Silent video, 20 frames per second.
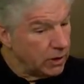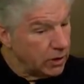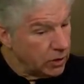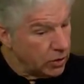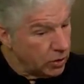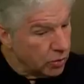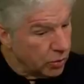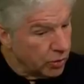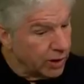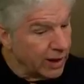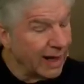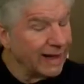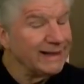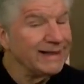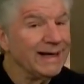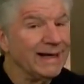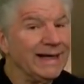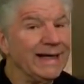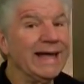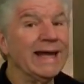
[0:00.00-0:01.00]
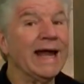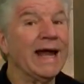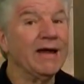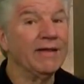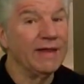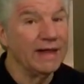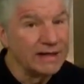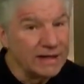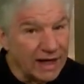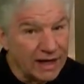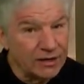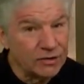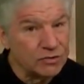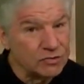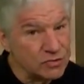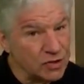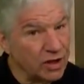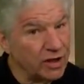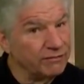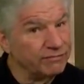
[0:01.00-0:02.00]
You're not going to get out of that
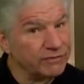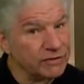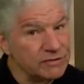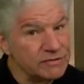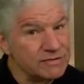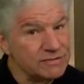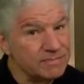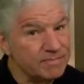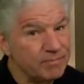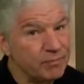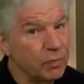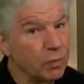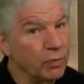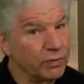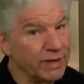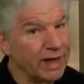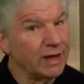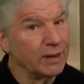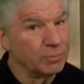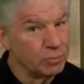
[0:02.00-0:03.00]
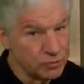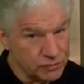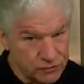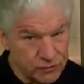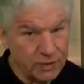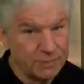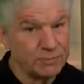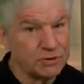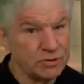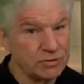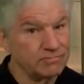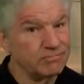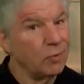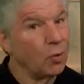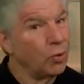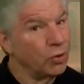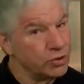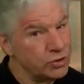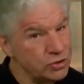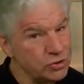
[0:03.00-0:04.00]
doctor's office without a prescription
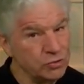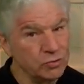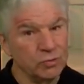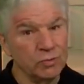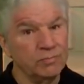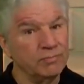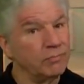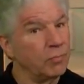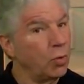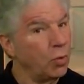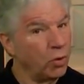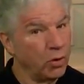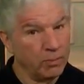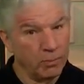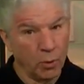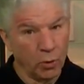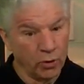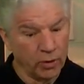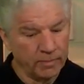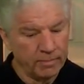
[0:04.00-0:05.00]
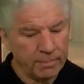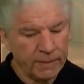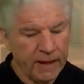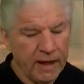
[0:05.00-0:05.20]
or two or more.